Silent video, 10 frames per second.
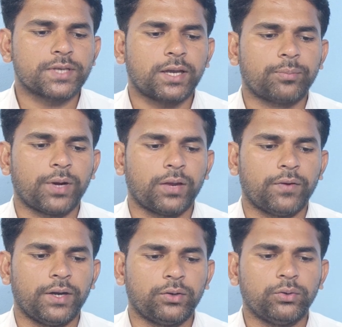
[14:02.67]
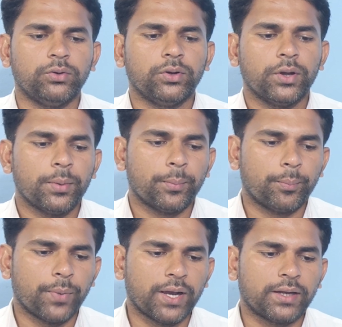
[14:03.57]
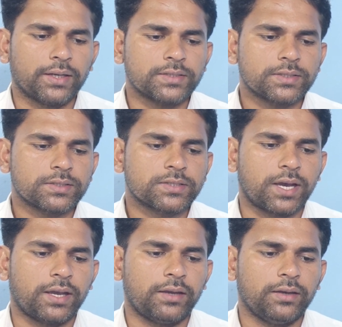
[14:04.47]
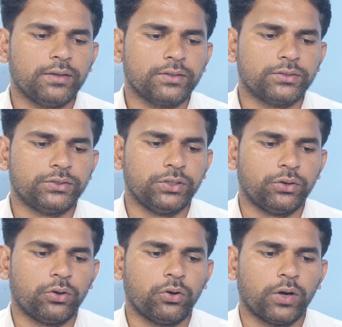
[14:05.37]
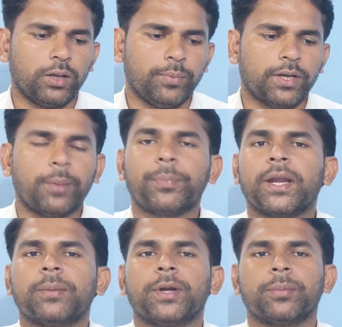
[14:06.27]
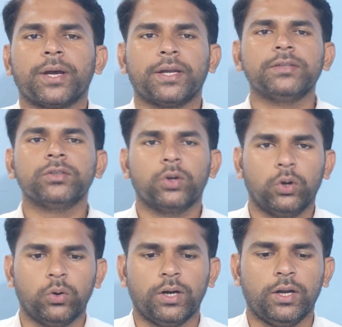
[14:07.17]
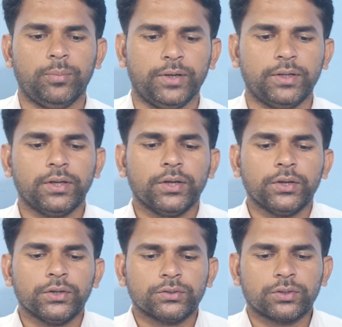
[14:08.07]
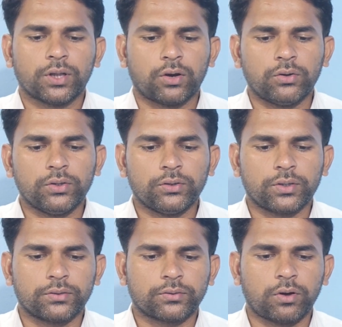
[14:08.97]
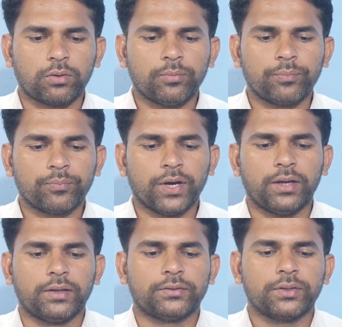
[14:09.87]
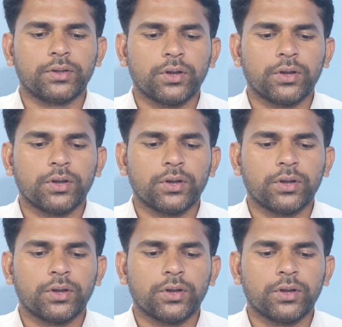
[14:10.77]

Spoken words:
sin pi by 2 minus sin 0, lower limit, upper limit minus lower limit. So now you can solve, minus